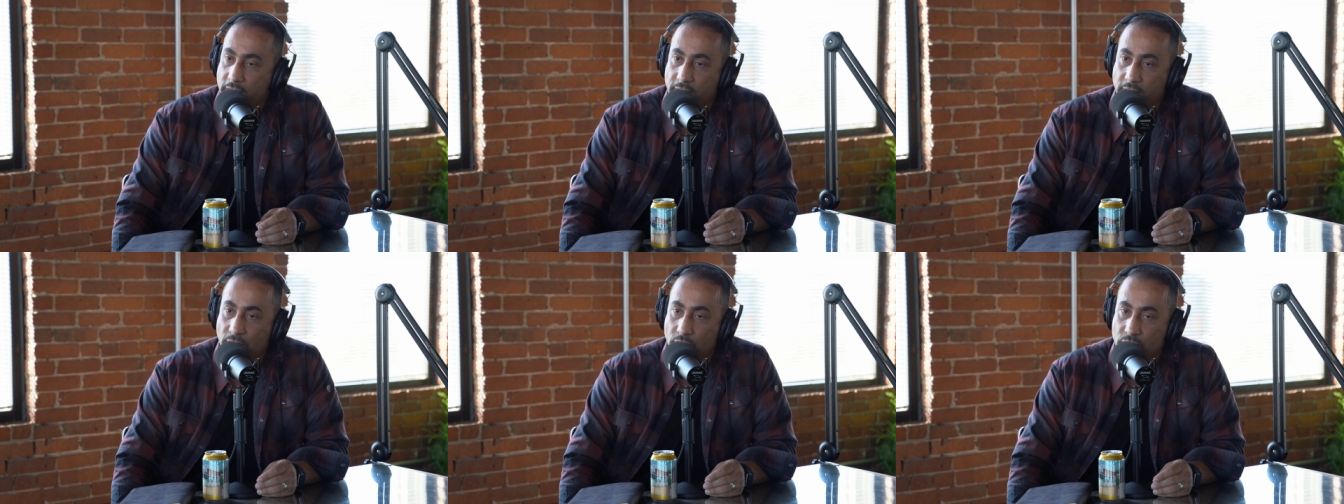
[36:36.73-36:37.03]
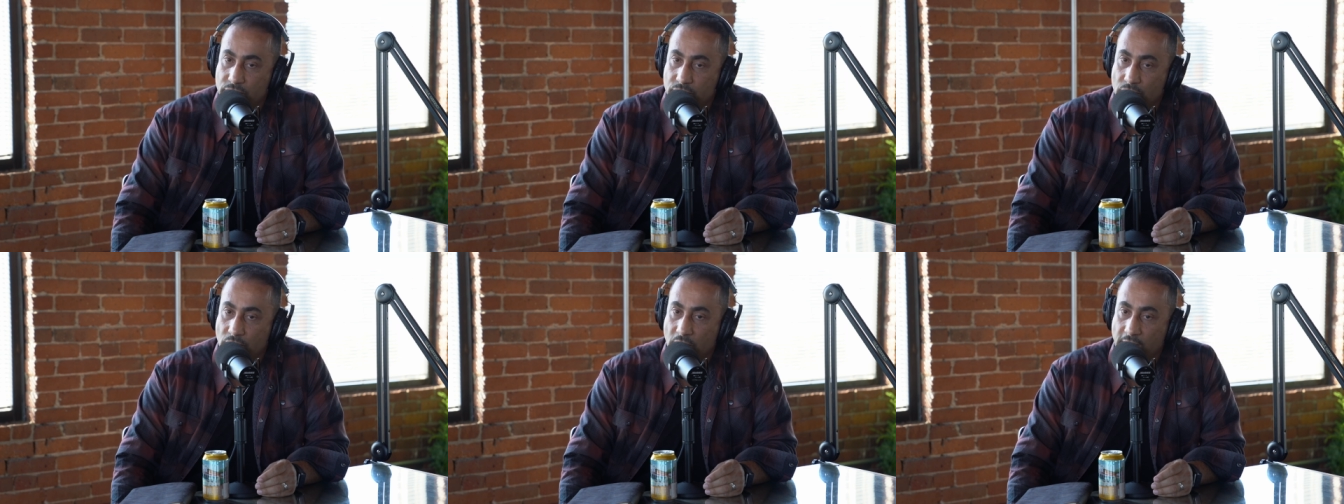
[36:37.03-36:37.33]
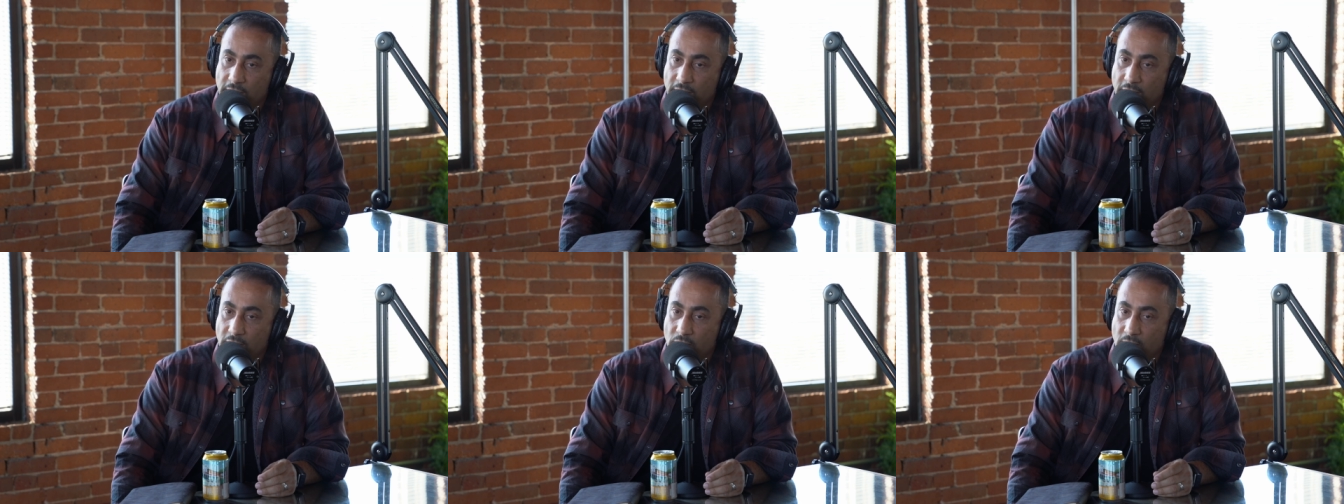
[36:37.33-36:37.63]
There was
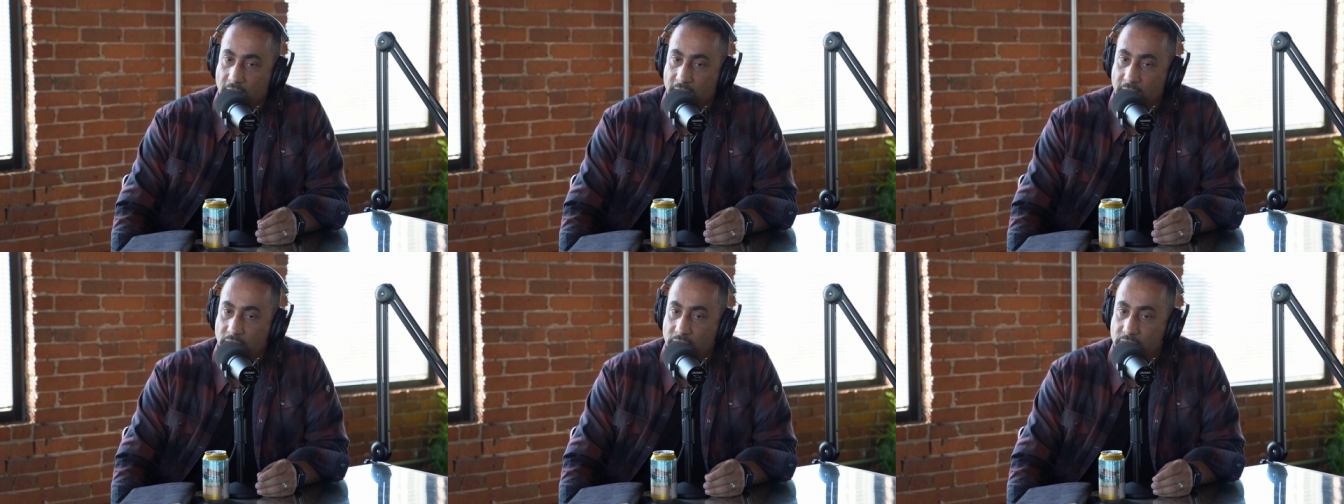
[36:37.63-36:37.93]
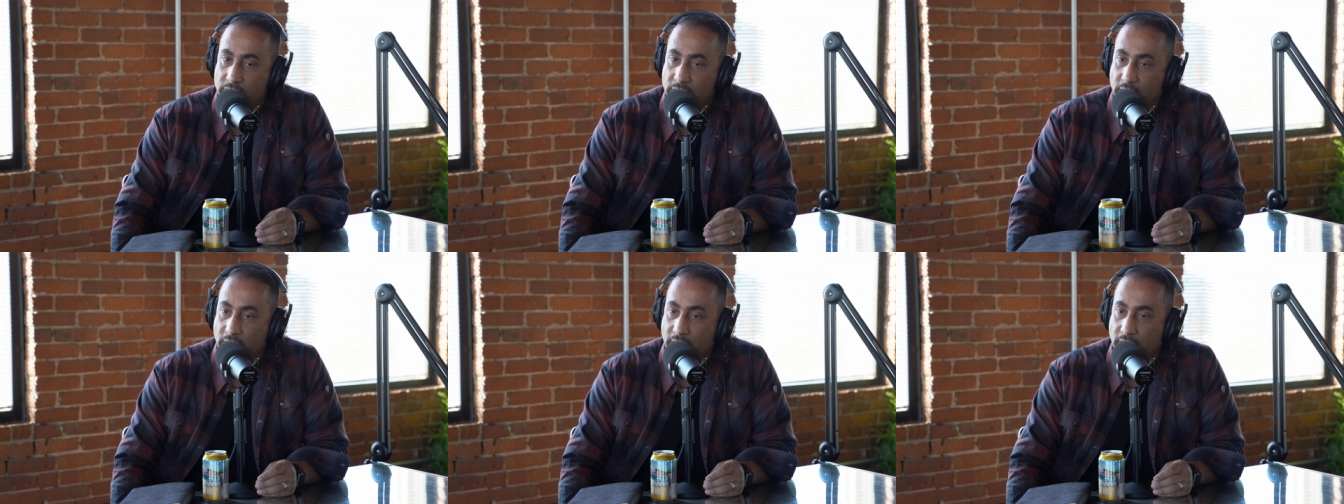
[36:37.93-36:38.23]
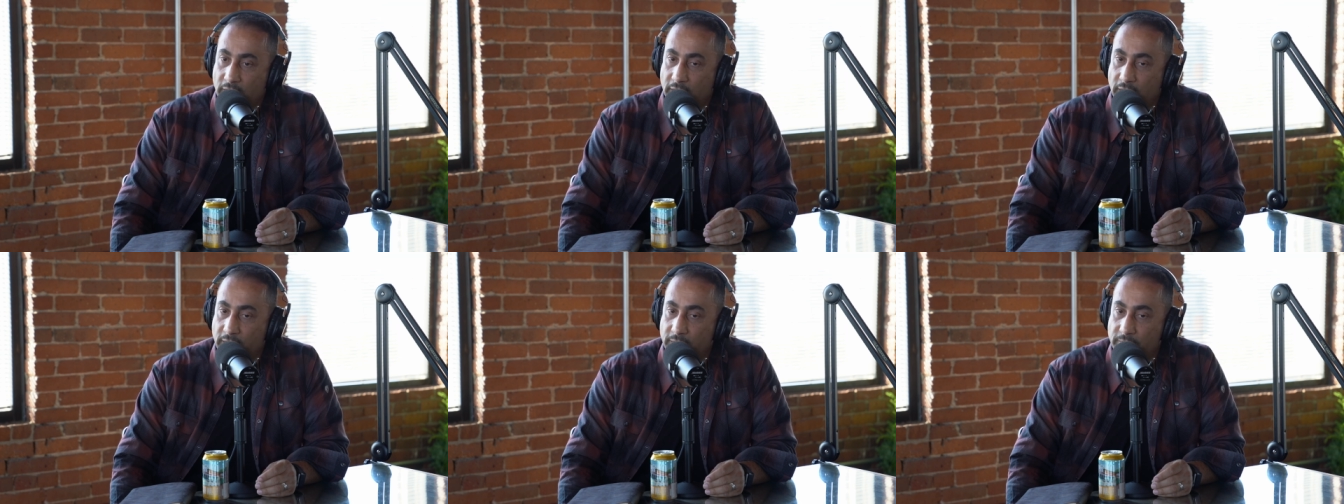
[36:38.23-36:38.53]
rocky ground
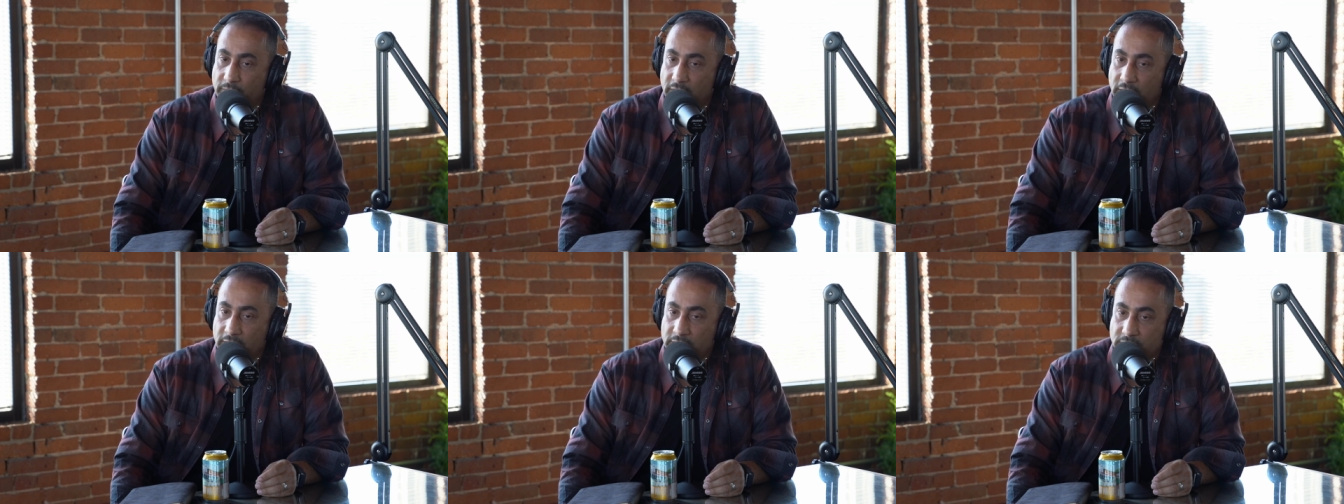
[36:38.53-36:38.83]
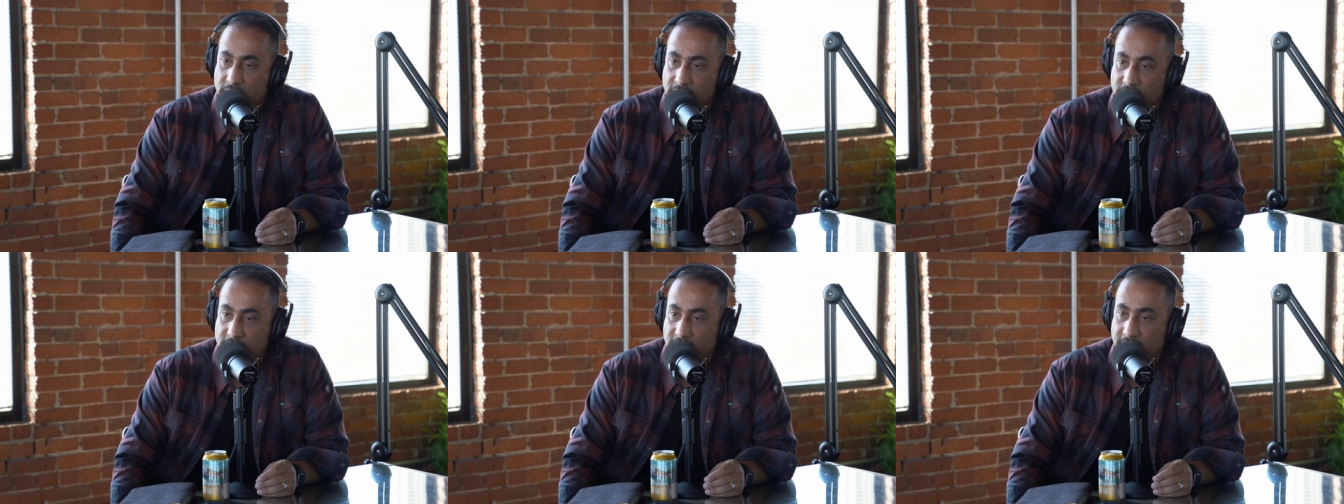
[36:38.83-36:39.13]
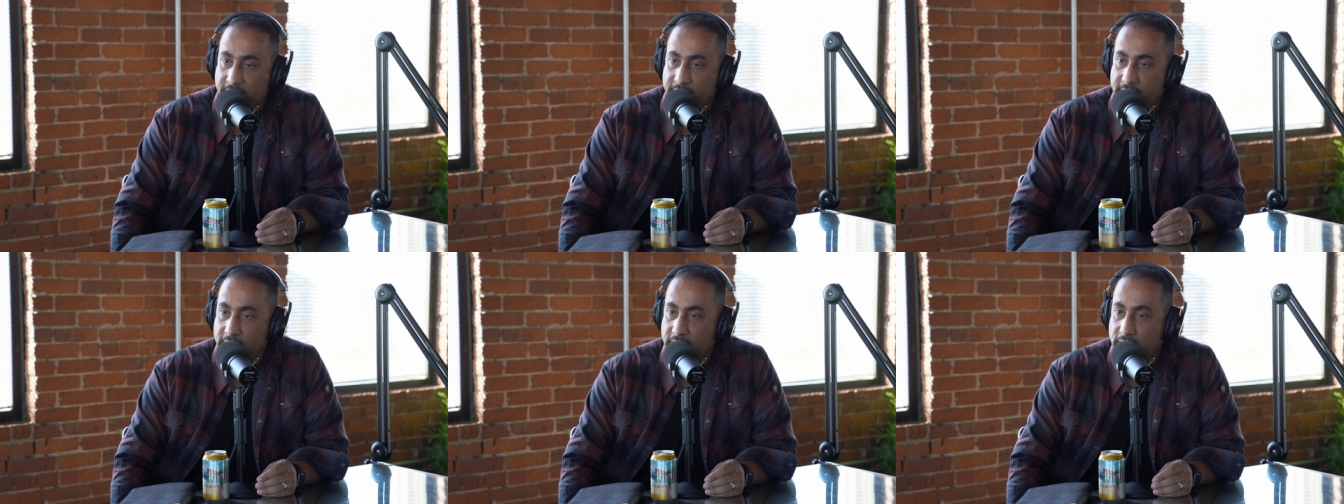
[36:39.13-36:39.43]
in
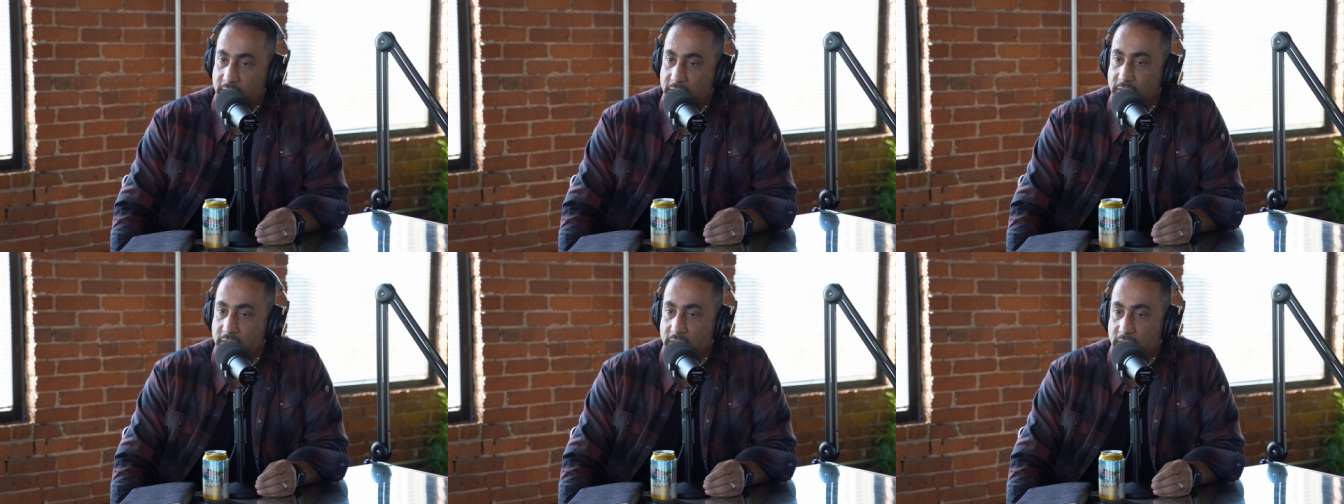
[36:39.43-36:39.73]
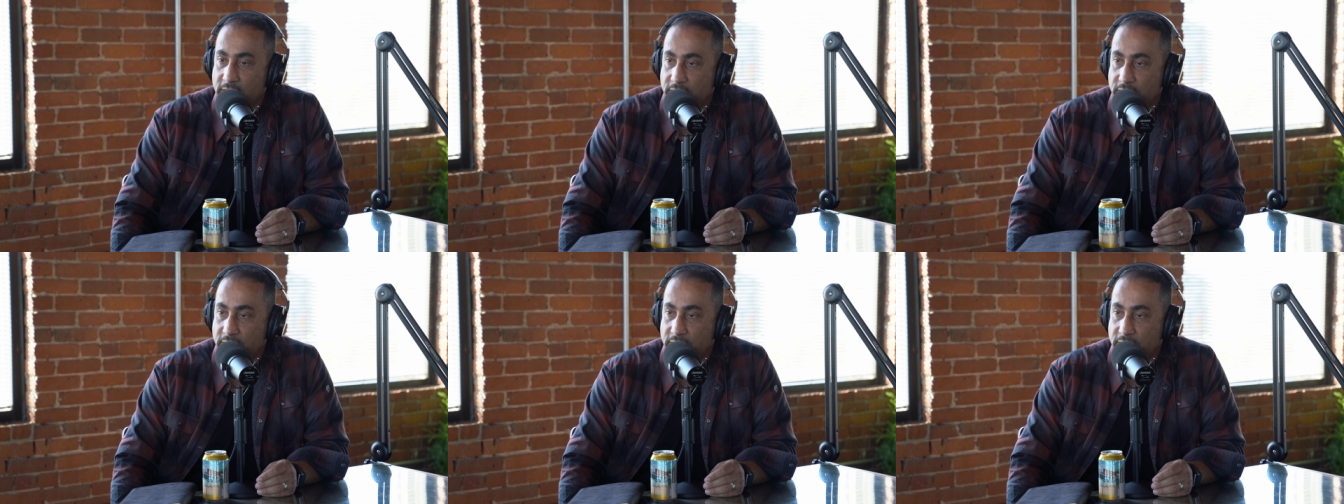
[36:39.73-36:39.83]
society,